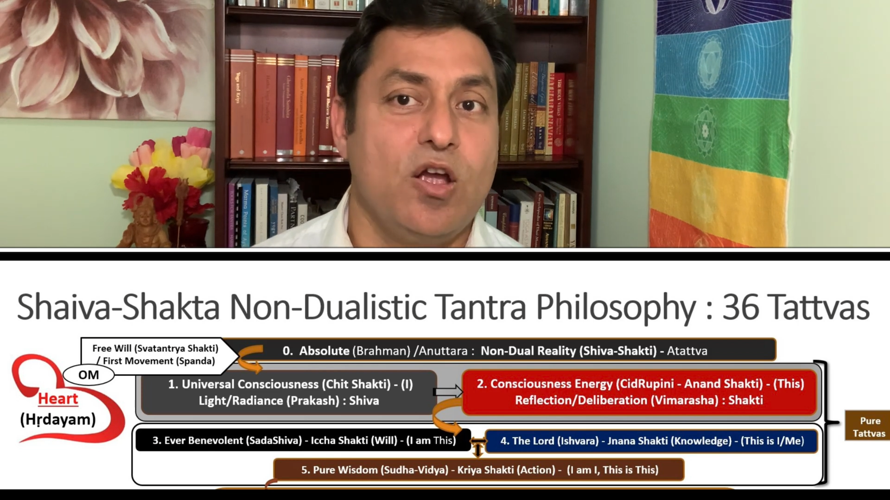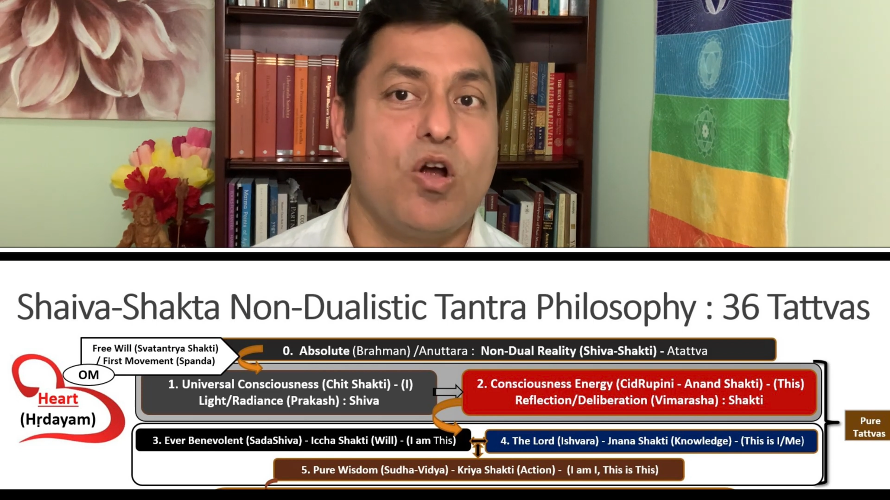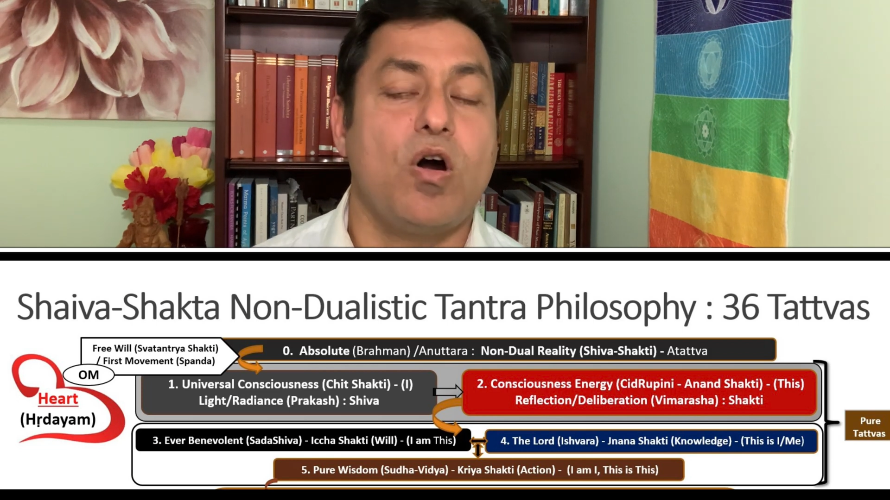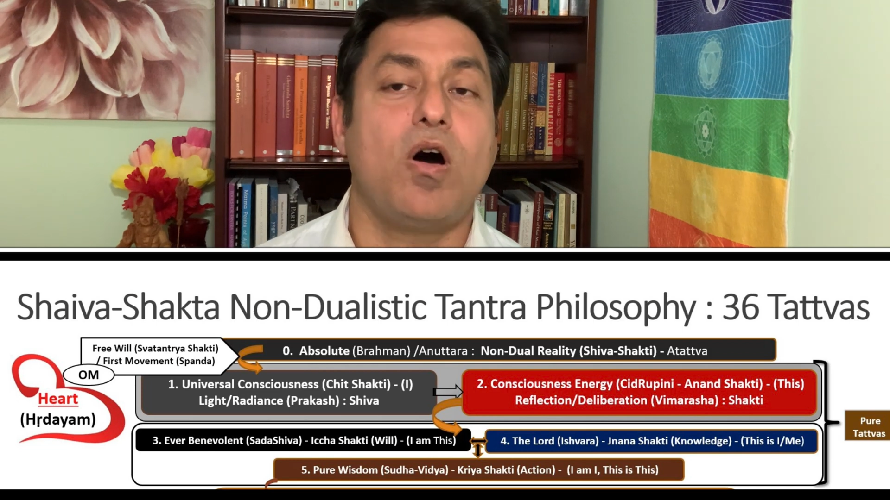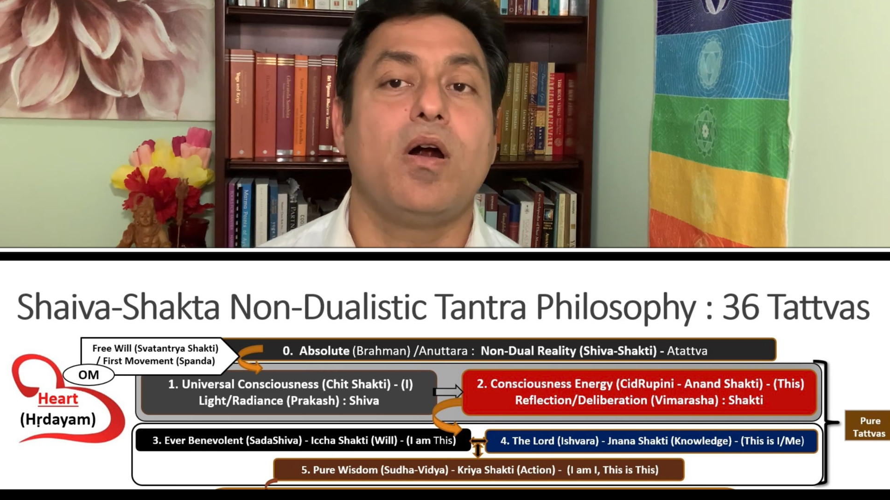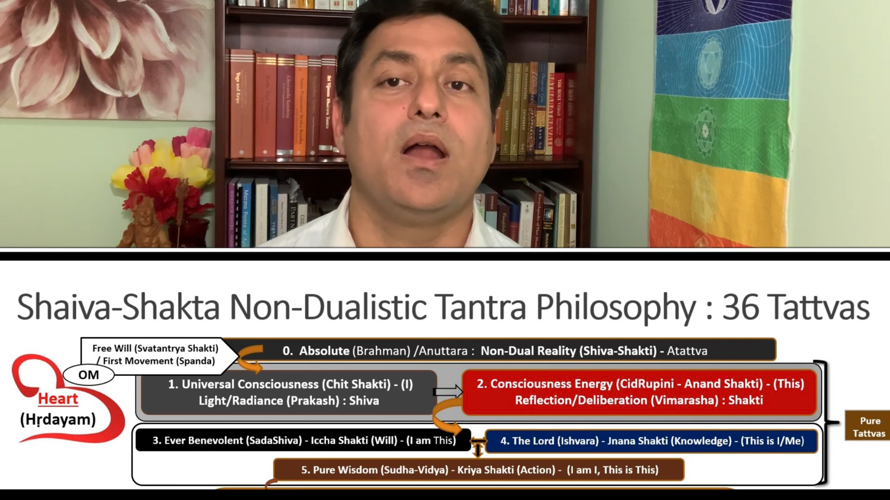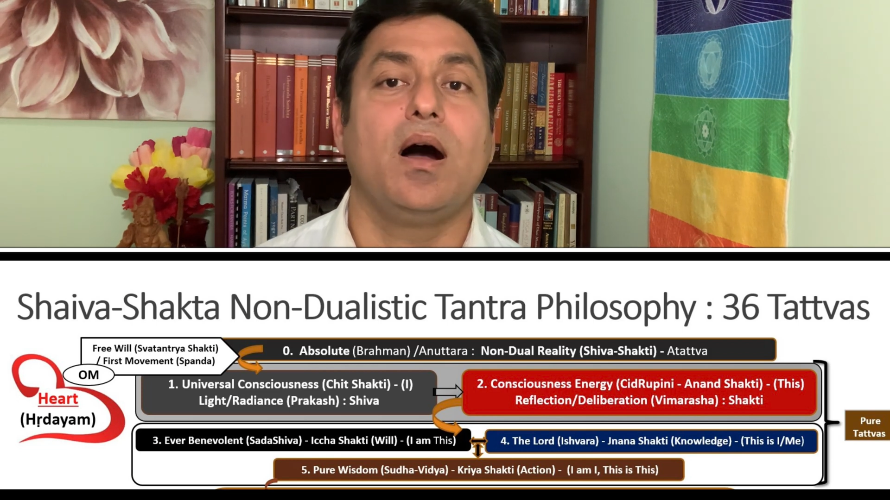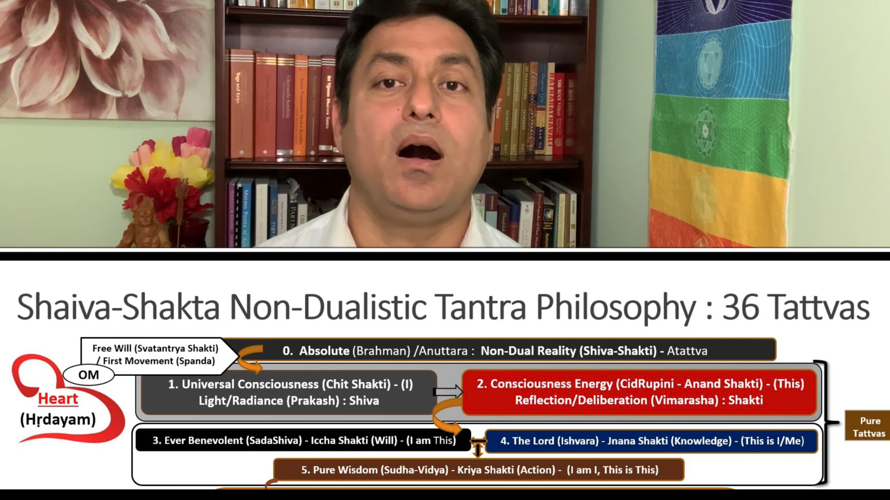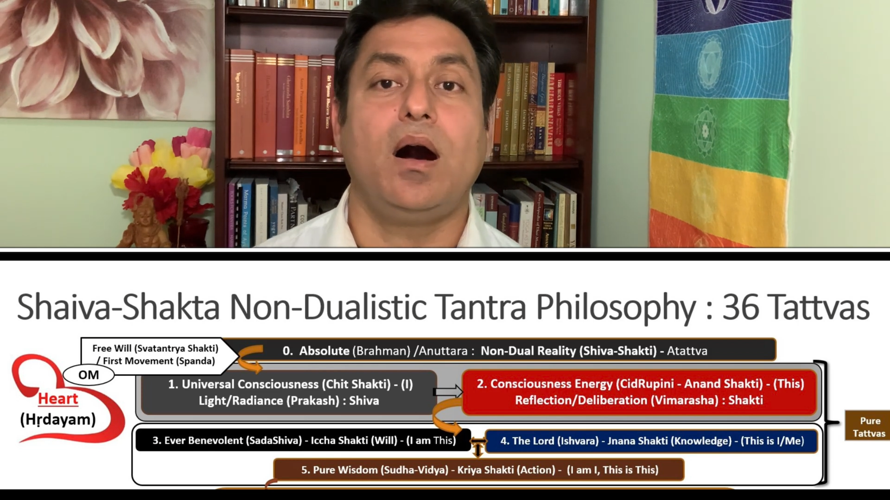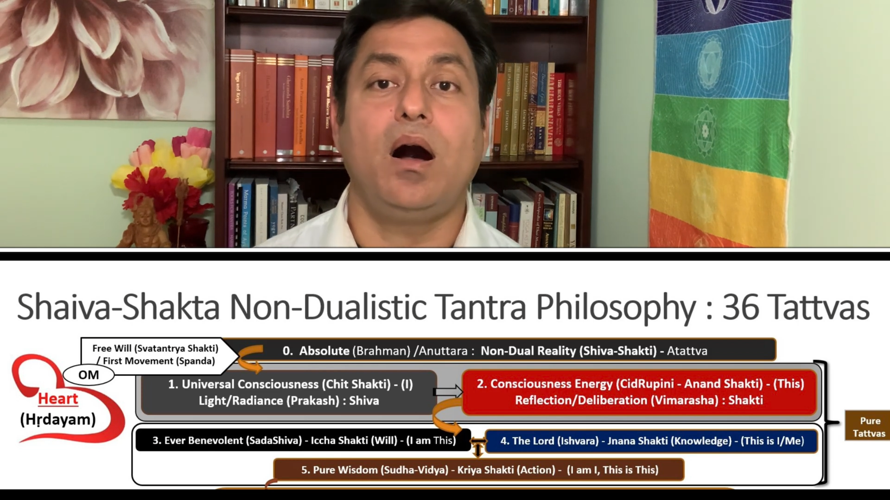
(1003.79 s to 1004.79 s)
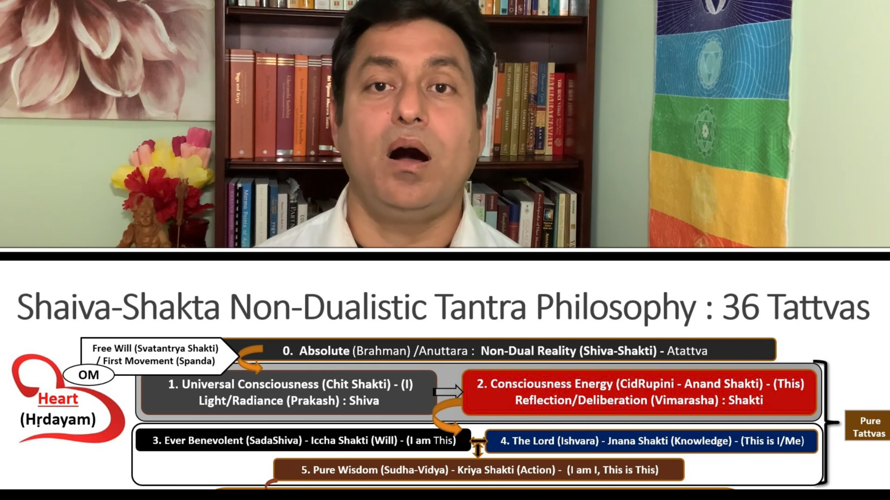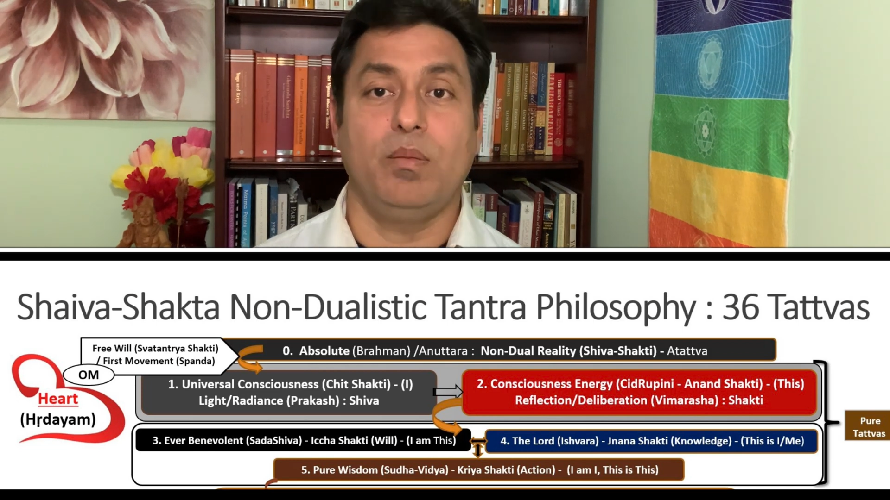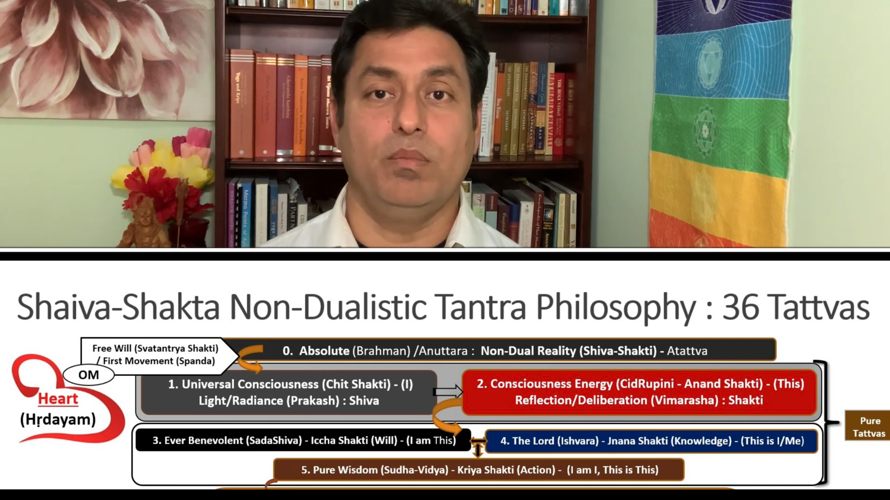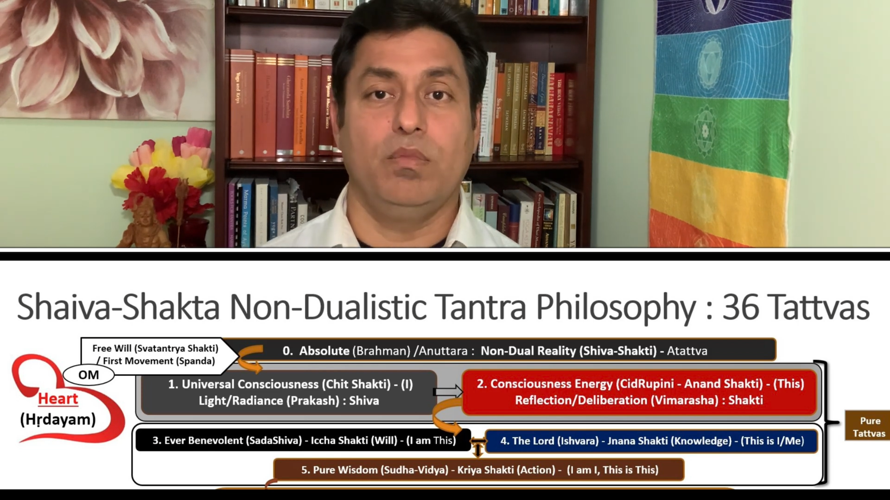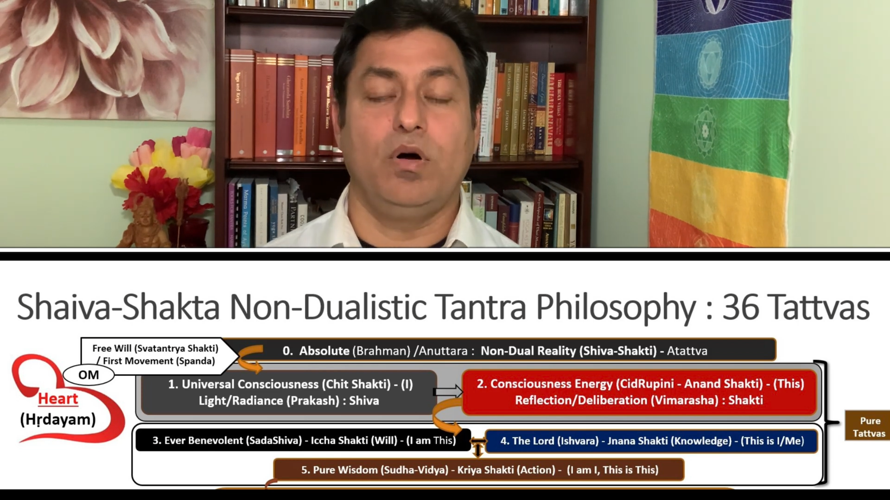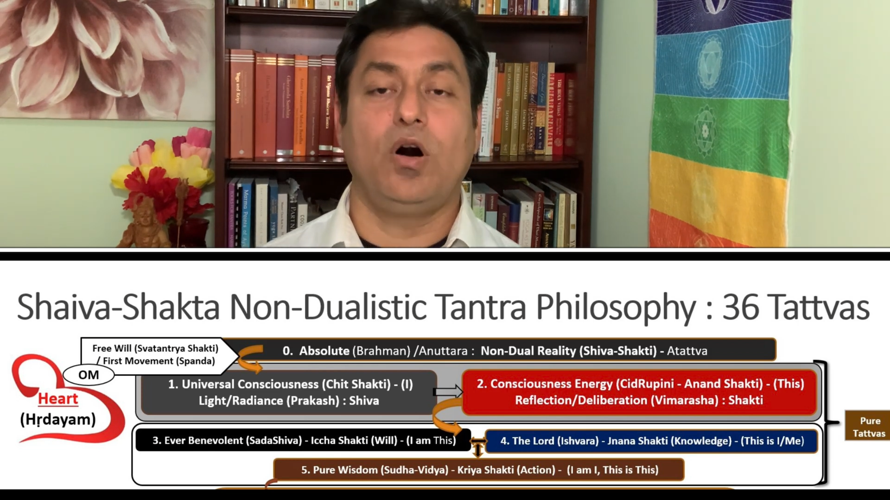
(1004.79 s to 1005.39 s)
called Aham